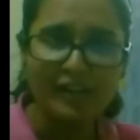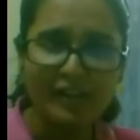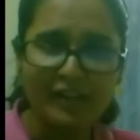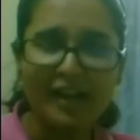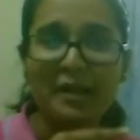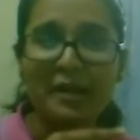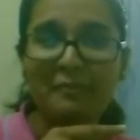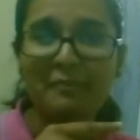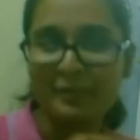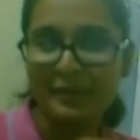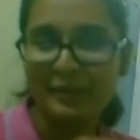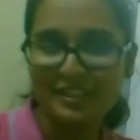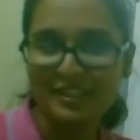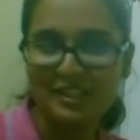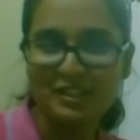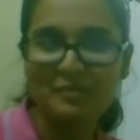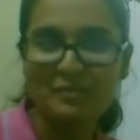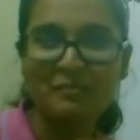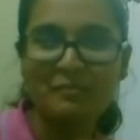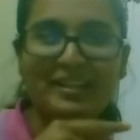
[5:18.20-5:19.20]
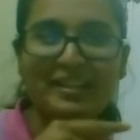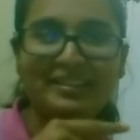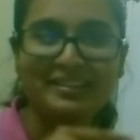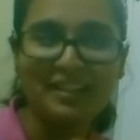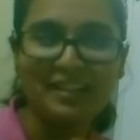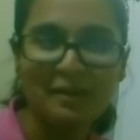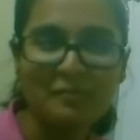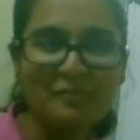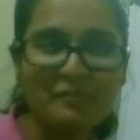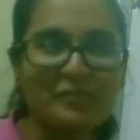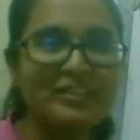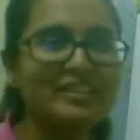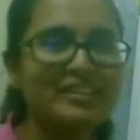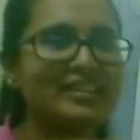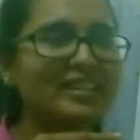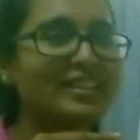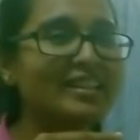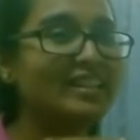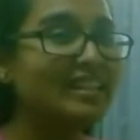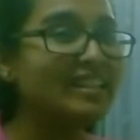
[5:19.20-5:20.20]
I pricked my thumb with
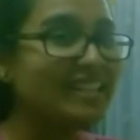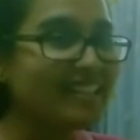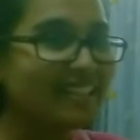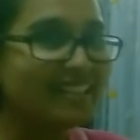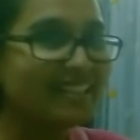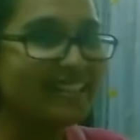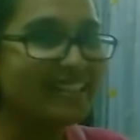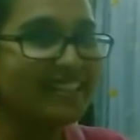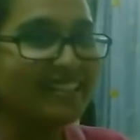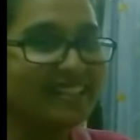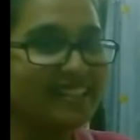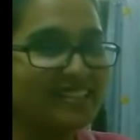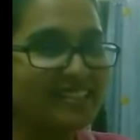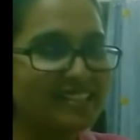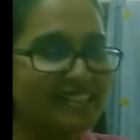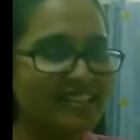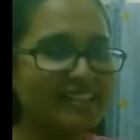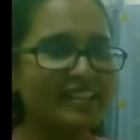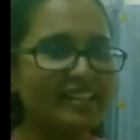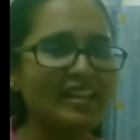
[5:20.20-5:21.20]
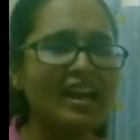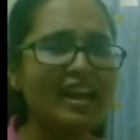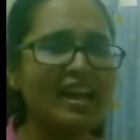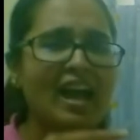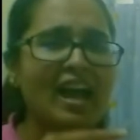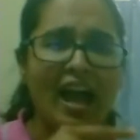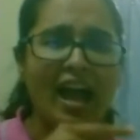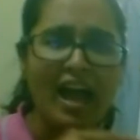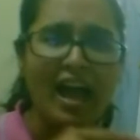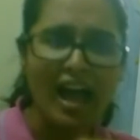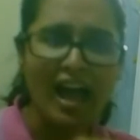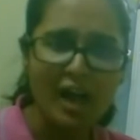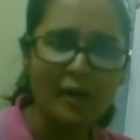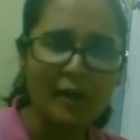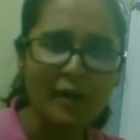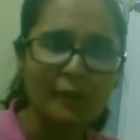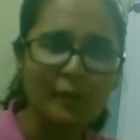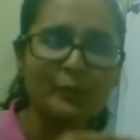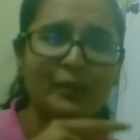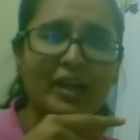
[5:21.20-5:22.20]
a needle.
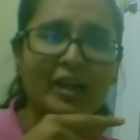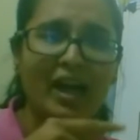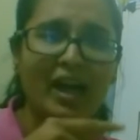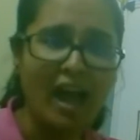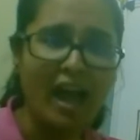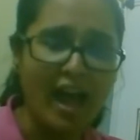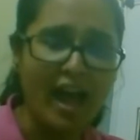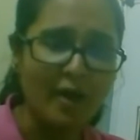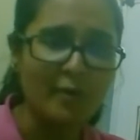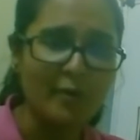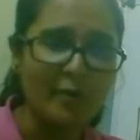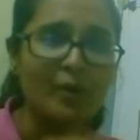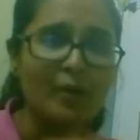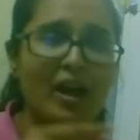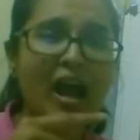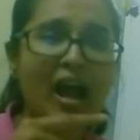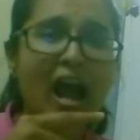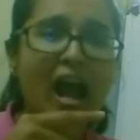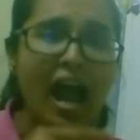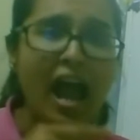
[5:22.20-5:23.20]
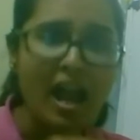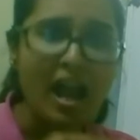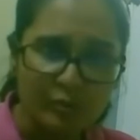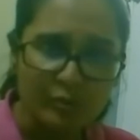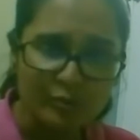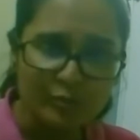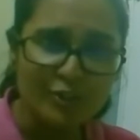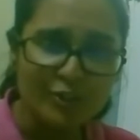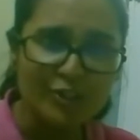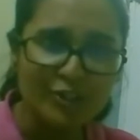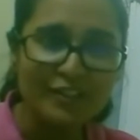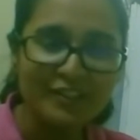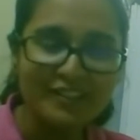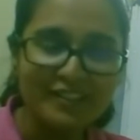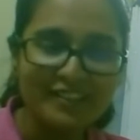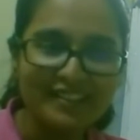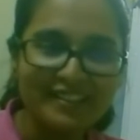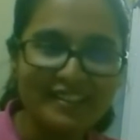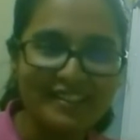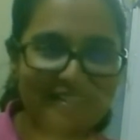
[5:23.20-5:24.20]
Ow, ow, ouch.
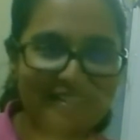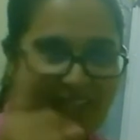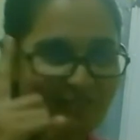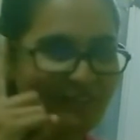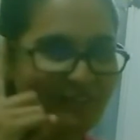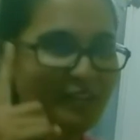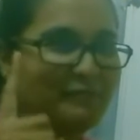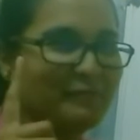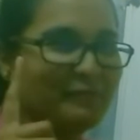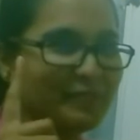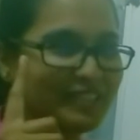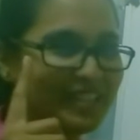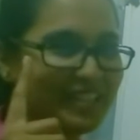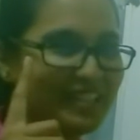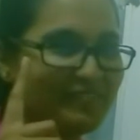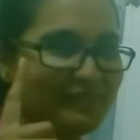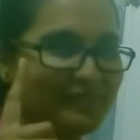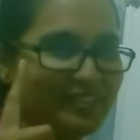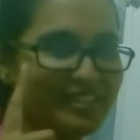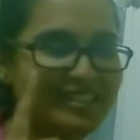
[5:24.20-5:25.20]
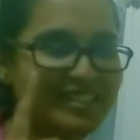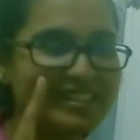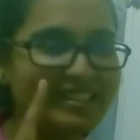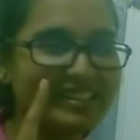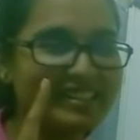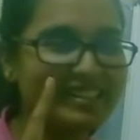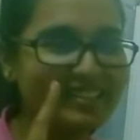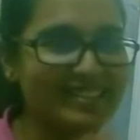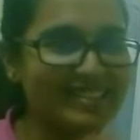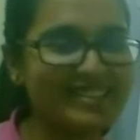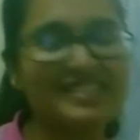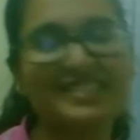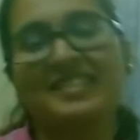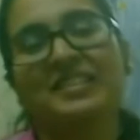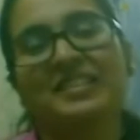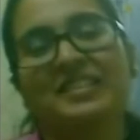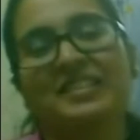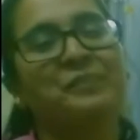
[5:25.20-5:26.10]
One more time, we'll sing this.